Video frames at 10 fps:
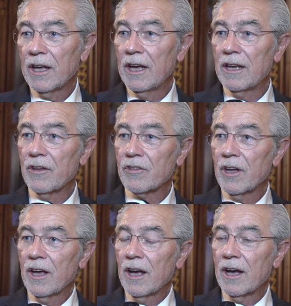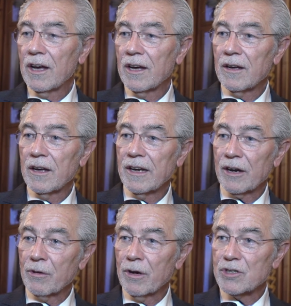It is an
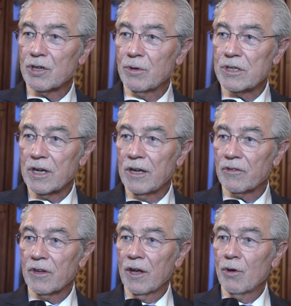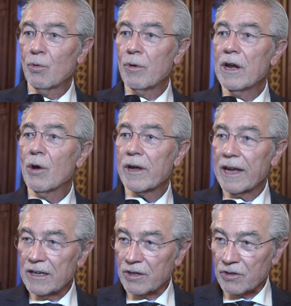agriculture which is
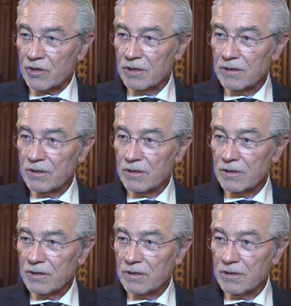relocated,